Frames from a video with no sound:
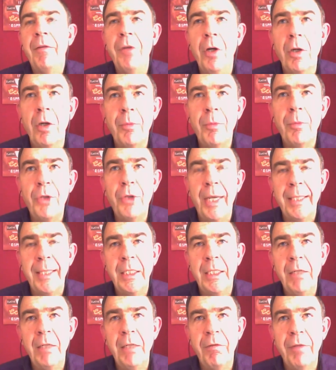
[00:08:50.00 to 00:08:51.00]
you
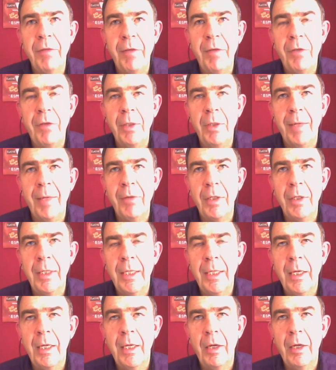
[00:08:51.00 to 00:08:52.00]
have
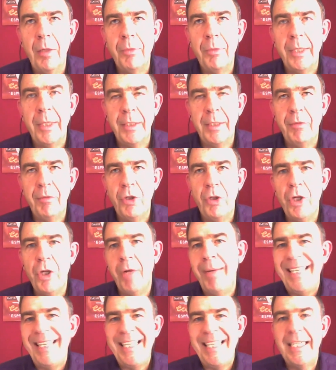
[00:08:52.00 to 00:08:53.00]
an objective to
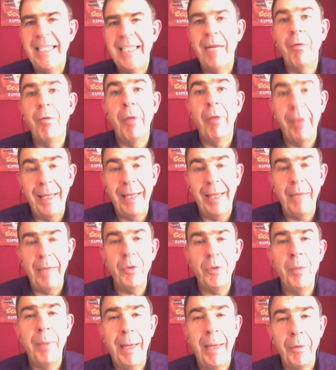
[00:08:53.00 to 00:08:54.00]
generate several
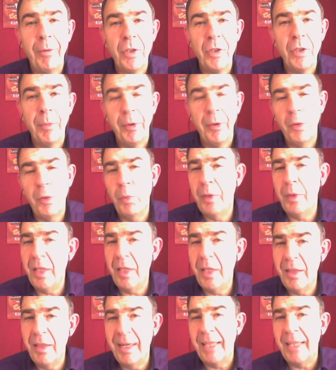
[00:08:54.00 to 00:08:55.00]
£1,000s a month
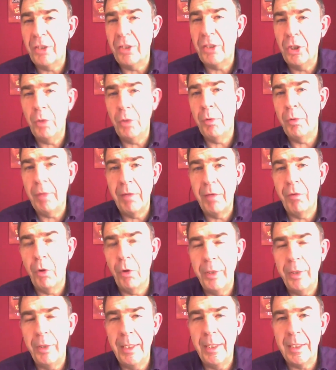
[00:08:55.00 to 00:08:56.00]
within the next 2, 3,
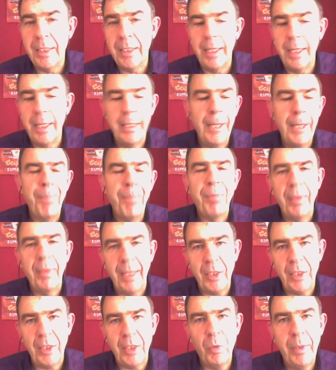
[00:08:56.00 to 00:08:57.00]
4 years, then
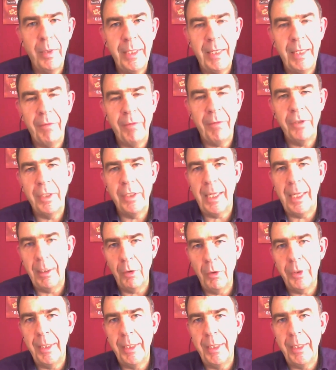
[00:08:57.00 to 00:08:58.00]
that's when you have to start
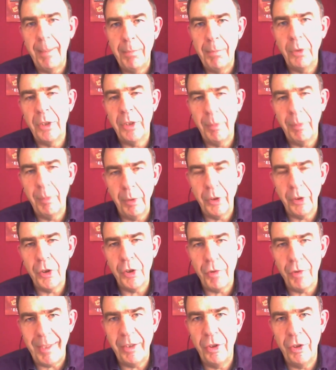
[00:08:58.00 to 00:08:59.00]
looking at multiple
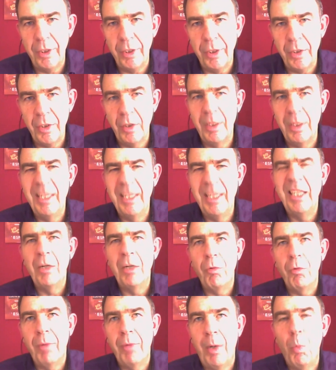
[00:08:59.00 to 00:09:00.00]
strategies and
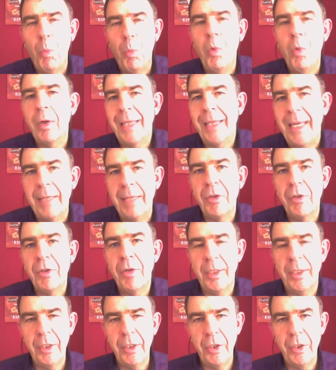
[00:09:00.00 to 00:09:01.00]
right, what kind of
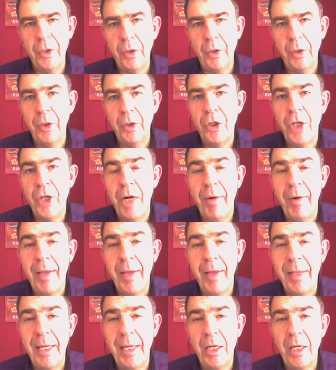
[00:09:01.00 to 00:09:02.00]
strategies are going to
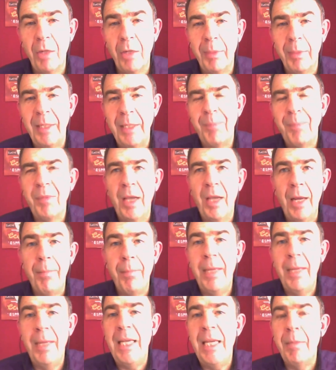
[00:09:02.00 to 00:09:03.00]
generate the income. And
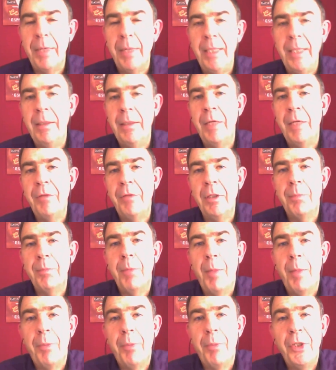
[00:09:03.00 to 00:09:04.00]
maybe if you're
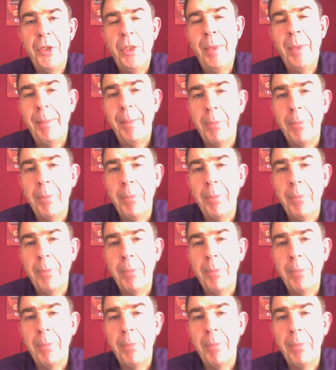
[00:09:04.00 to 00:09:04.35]
pursuing